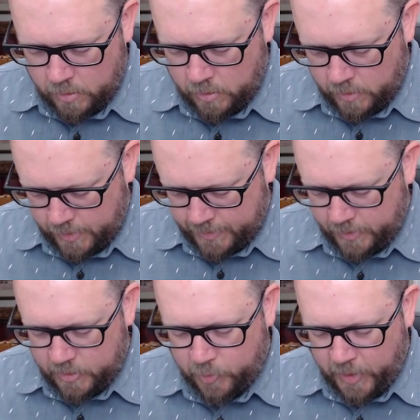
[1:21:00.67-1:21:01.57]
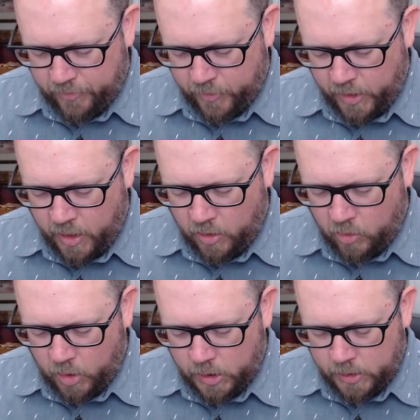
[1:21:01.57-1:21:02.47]
yeah, that's a good spot for
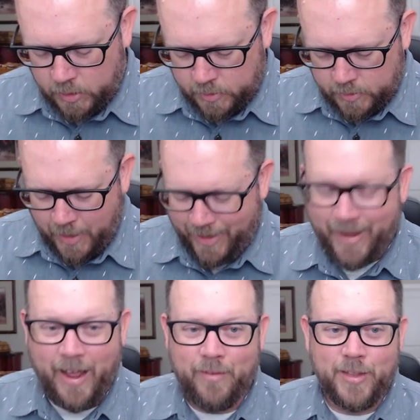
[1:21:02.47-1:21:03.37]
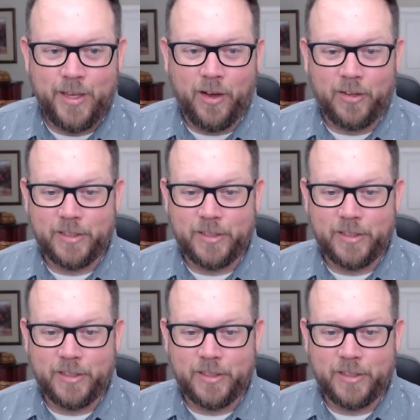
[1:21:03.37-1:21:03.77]
y'all. I gotta have the y'all